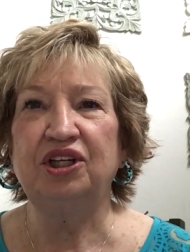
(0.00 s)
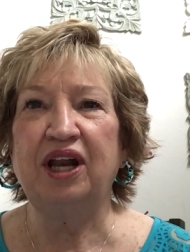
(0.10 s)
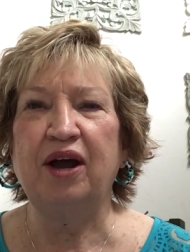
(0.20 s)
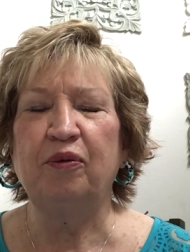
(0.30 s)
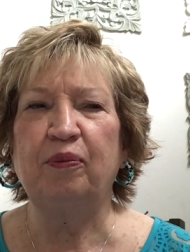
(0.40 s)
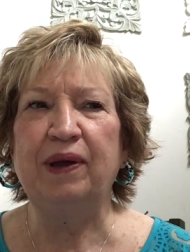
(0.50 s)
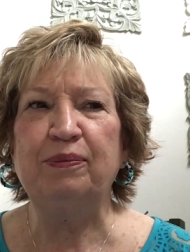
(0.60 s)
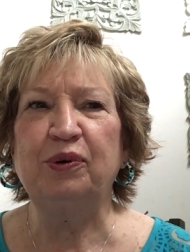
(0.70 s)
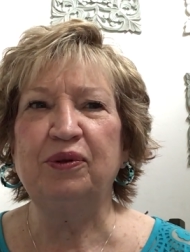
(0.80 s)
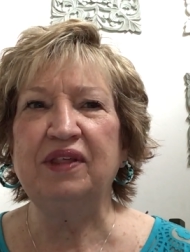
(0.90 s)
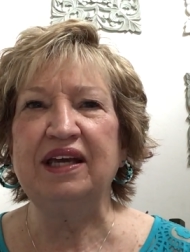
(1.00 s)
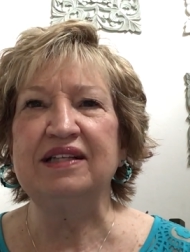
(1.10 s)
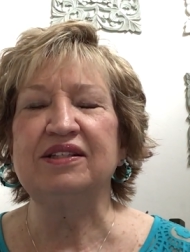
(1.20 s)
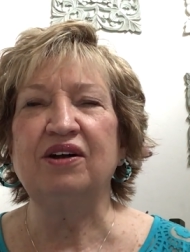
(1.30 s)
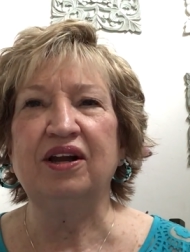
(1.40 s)
You know, people who think
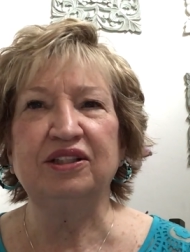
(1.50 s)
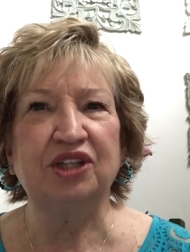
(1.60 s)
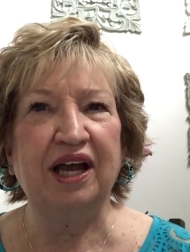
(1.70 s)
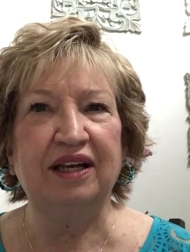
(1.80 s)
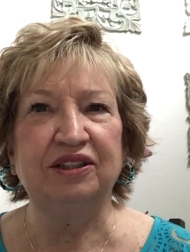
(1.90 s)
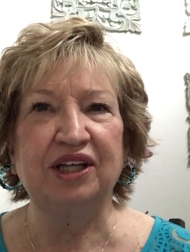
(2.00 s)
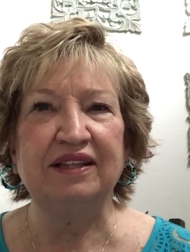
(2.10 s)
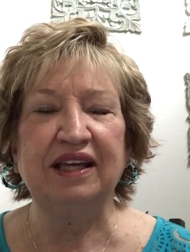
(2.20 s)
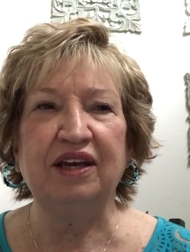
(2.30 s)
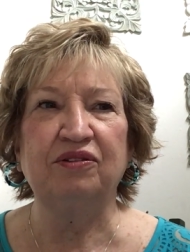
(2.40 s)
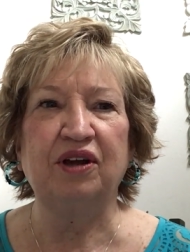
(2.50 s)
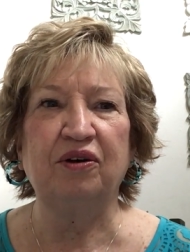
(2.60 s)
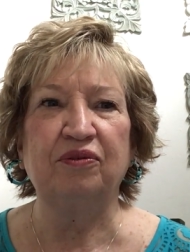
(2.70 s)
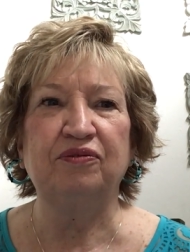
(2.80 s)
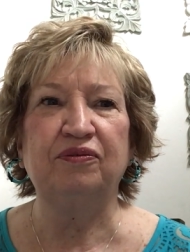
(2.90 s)
it's not a challenge, I think
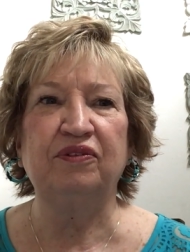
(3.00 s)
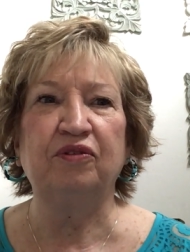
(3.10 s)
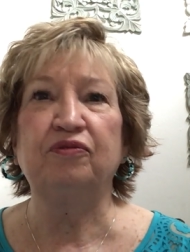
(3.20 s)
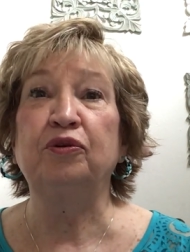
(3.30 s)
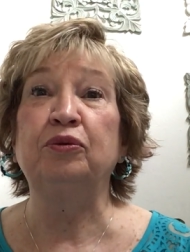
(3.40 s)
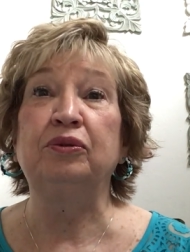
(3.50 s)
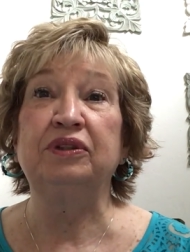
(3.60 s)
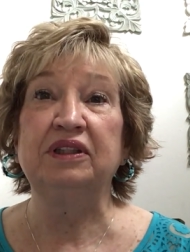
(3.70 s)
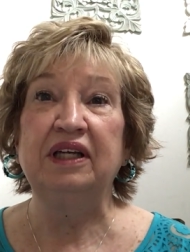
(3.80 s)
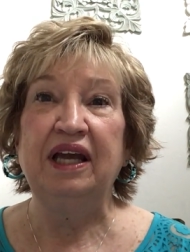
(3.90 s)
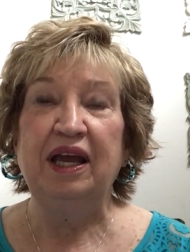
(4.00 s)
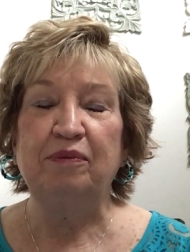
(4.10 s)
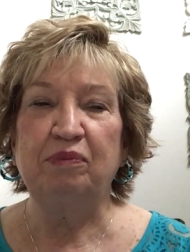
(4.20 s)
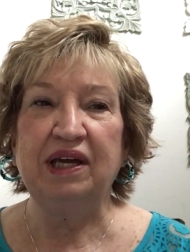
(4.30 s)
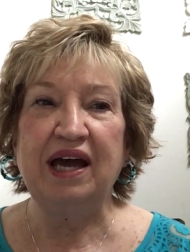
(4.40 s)
they're, they're fooled
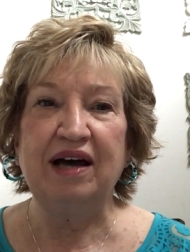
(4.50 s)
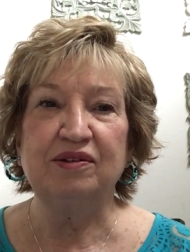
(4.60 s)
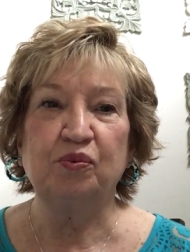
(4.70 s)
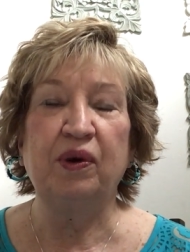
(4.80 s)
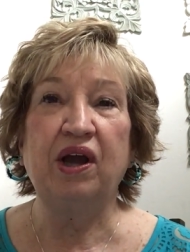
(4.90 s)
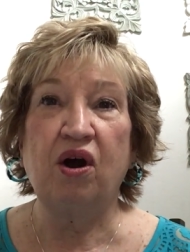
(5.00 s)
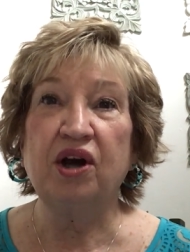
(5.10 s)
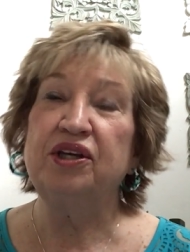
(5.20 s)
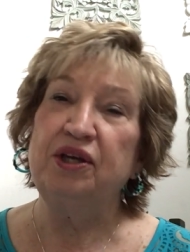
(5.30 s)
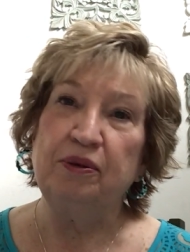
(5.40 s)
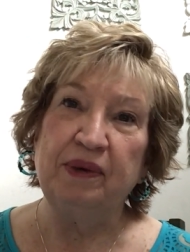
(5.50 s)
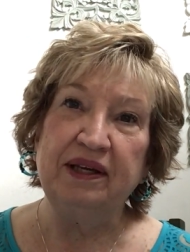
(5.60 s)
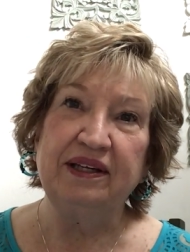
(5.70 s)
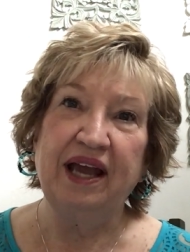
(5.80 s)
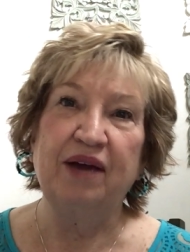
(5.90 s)
because we are
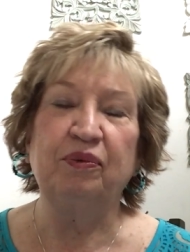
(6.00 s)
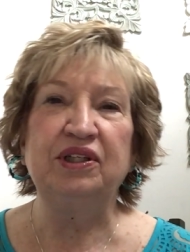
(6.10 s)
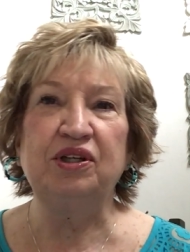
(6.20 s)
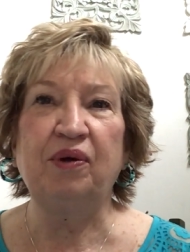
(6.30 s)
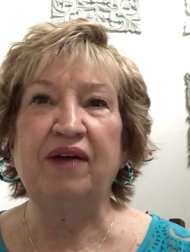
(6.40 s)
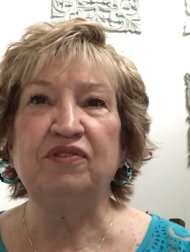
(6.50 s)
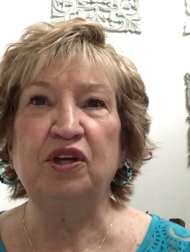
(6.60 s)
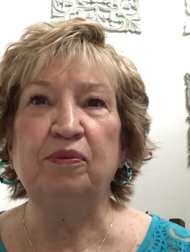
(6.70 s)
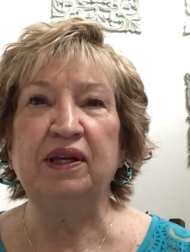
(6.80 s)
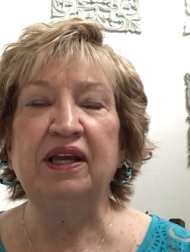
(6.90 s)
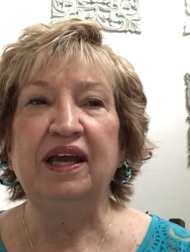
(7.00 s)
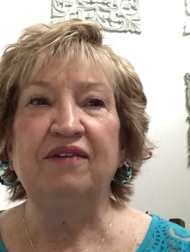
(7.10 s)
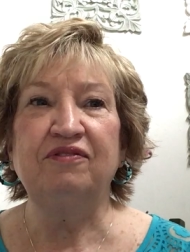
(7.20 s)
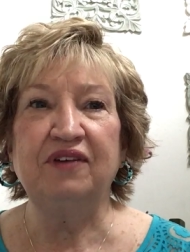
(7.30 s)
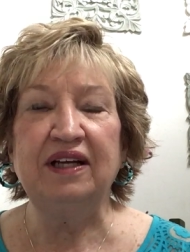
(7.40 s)
human and we do have human
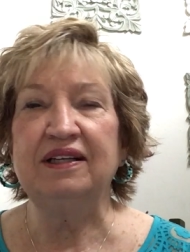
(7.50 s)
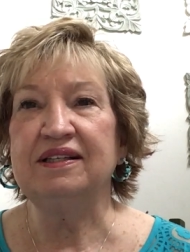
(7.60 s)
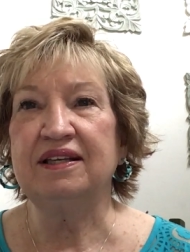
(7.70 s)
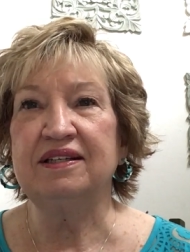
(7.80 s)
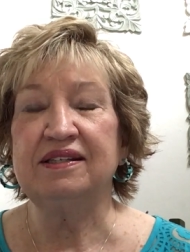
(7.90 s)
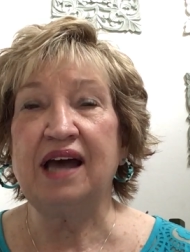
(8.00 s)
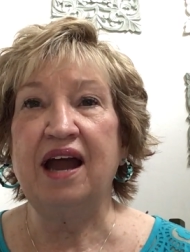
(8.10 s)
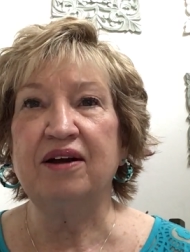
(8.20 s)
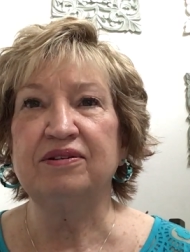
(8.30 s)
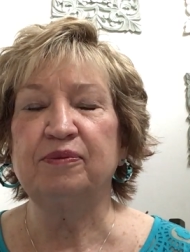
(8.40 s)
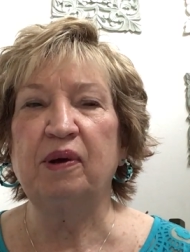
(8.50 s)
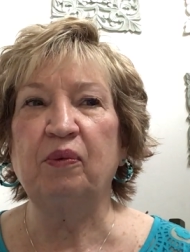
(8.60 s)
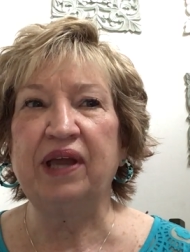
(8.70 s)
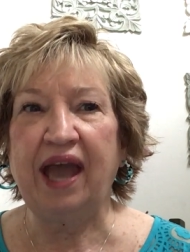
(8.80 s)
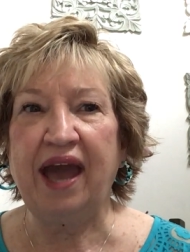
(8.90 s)
feelings and desires, but
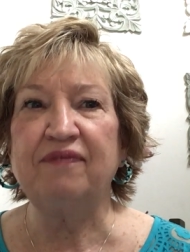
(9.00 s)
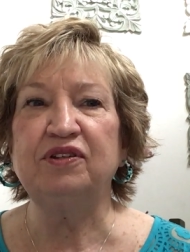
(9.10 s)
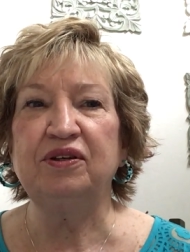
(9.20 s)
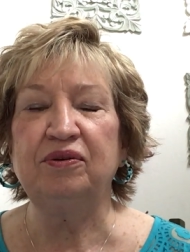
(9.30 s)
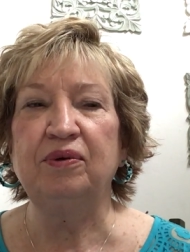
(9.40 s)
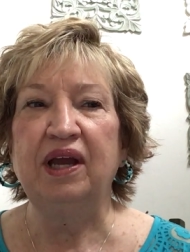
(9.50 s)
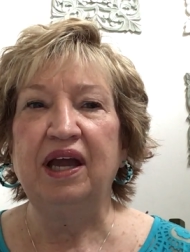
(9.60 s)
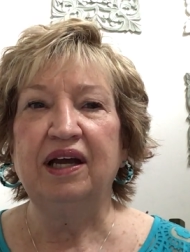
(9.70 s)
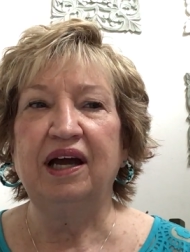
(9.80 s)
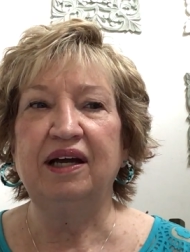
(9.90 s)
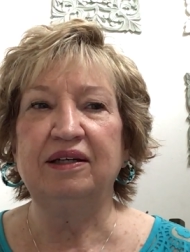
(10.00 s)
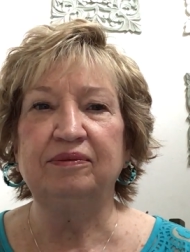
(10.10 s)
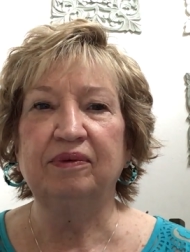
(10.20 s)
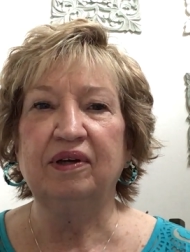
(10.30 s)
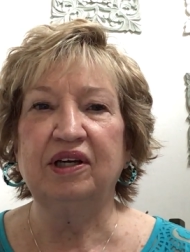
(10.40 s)
we have to
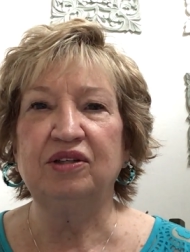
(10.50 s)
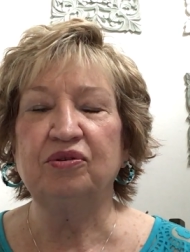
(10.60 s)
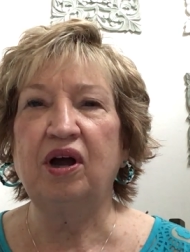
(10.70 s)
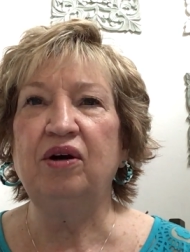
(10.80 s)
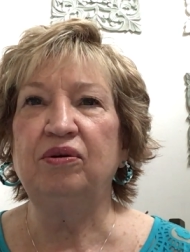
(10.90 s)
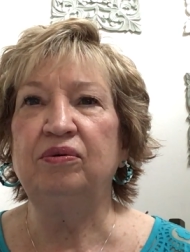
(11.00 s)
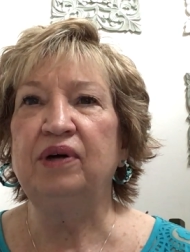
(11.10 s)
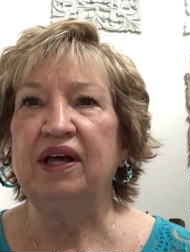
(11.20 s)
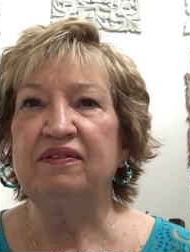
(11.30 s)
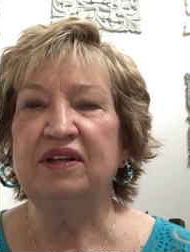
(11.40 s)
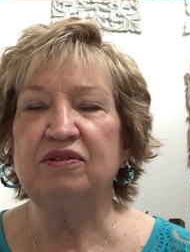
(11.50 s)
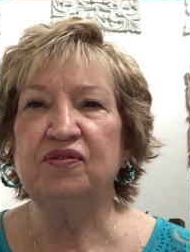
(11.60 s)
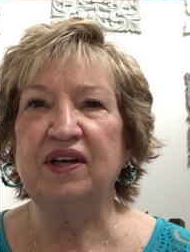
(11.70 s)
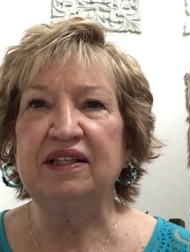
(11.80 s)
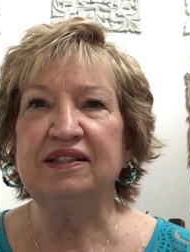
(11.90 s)
um, control those
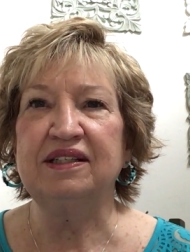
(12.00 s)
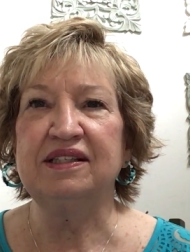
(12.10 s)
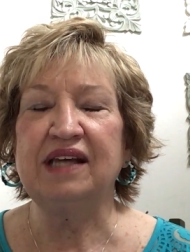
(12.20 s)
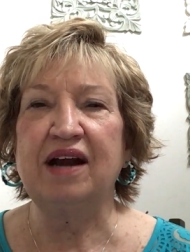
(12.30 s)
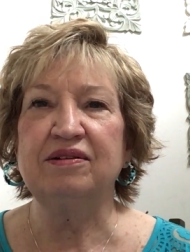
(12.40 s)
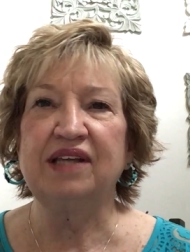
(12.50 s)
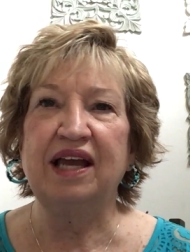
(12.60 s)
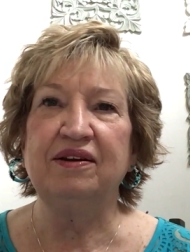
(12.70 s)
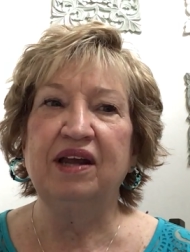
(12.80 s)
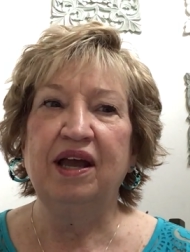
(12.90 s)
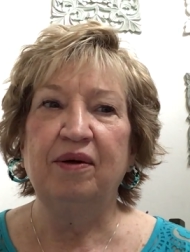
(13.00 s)
feelings and desires and